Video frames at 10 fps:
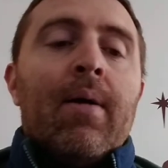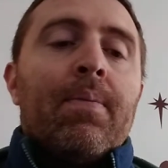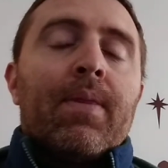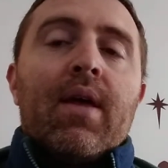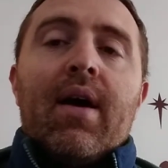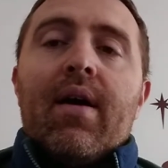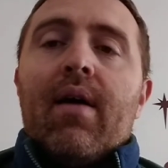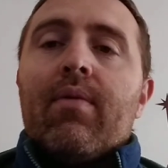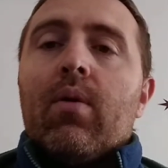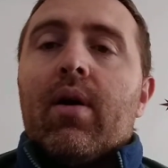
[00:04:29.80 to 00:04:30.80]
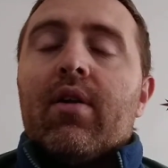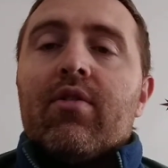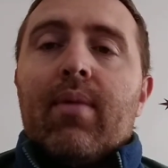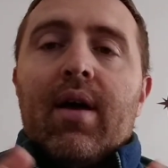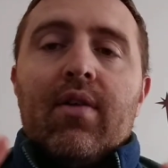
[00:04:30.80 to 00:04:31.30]
Okay, every
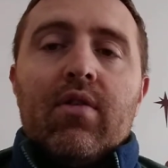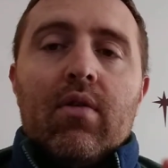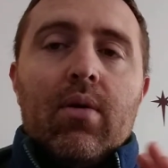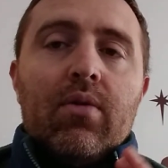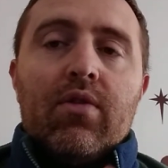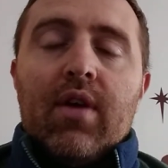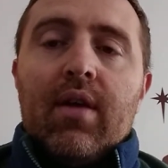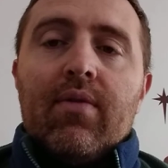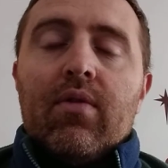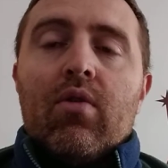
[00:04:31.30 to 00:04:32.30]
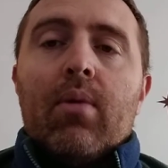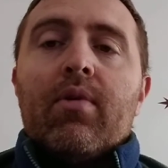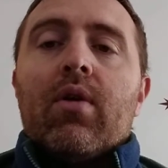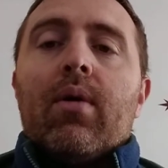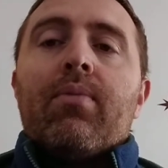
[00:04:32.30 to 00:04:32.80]
organism has their own set of
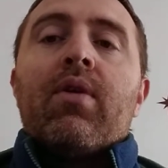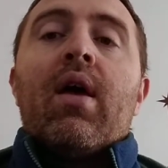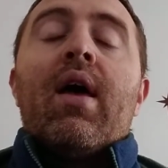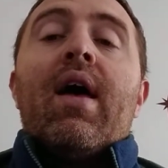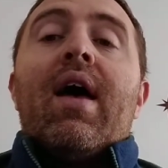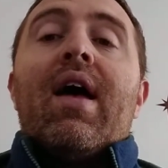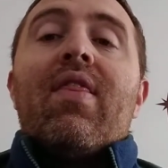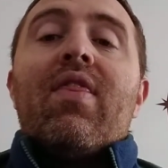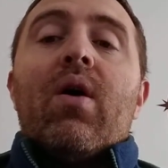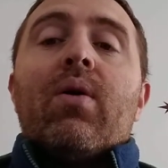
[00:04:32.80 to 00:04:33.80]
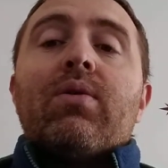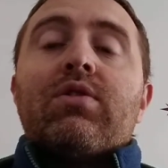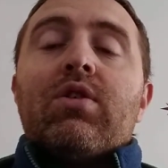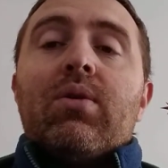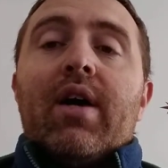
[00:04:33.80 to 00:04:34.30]
chromosomes, and those
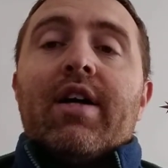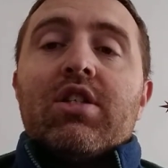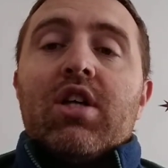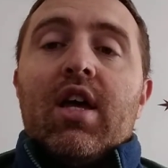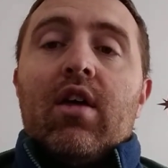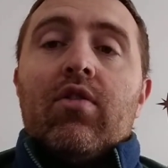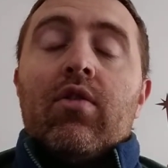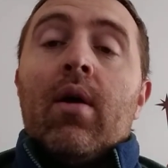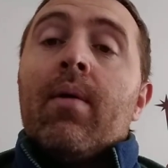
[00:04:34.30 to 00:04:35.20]
do not change.